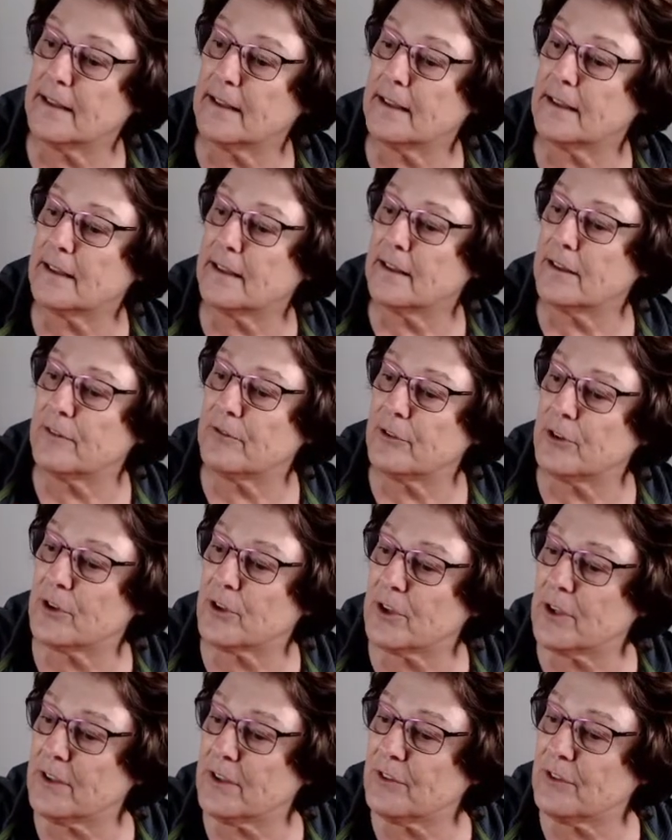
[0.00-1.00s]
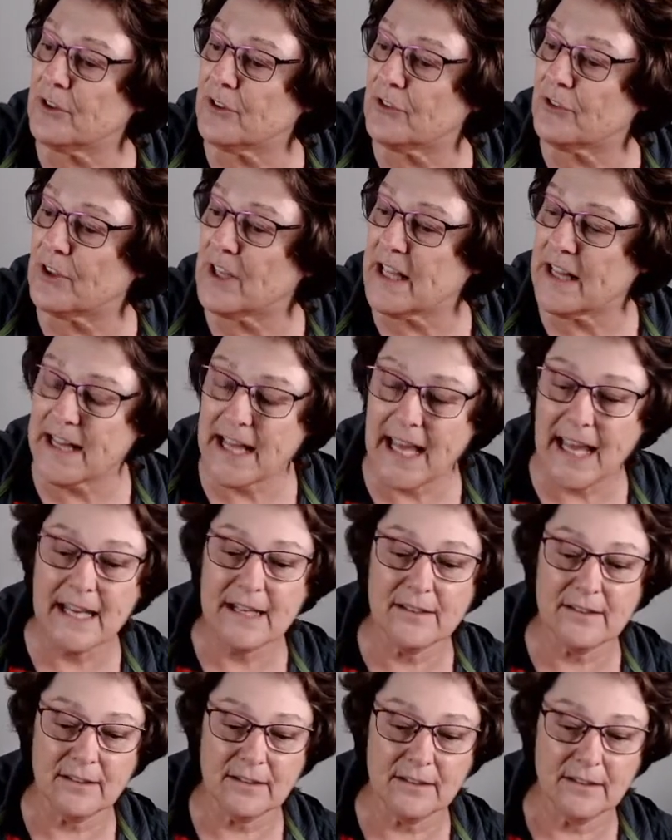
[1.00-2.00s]
I don't know if you can even see
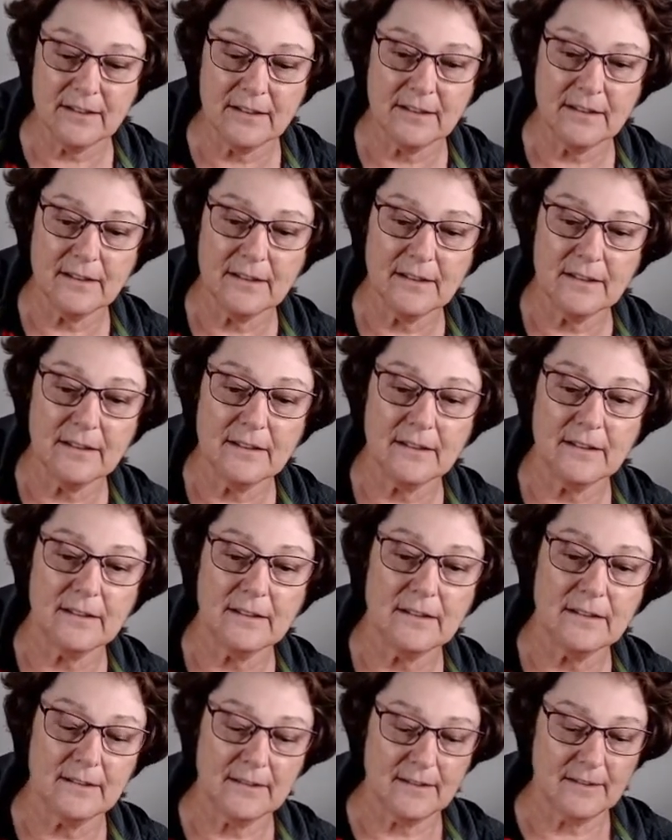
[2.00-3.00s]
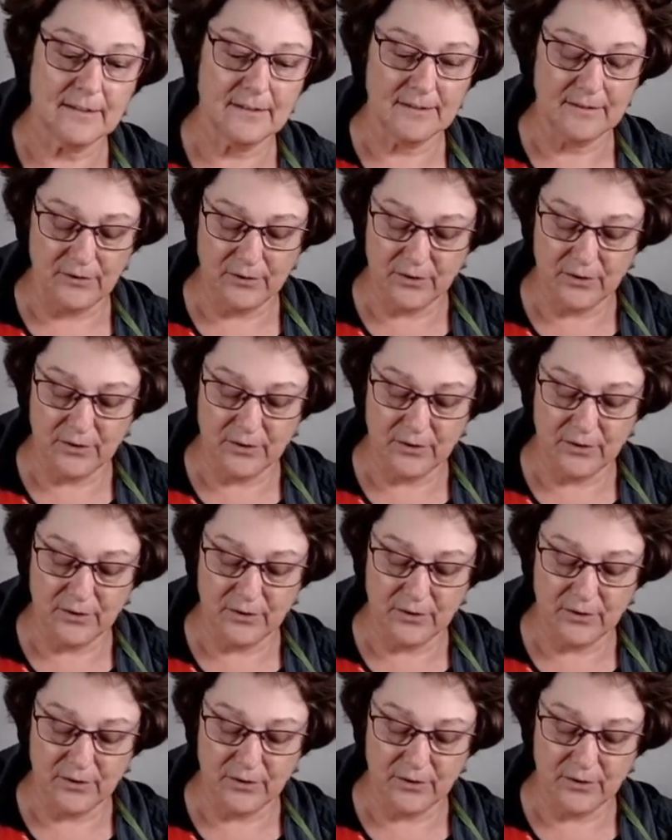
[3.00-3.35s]
that. You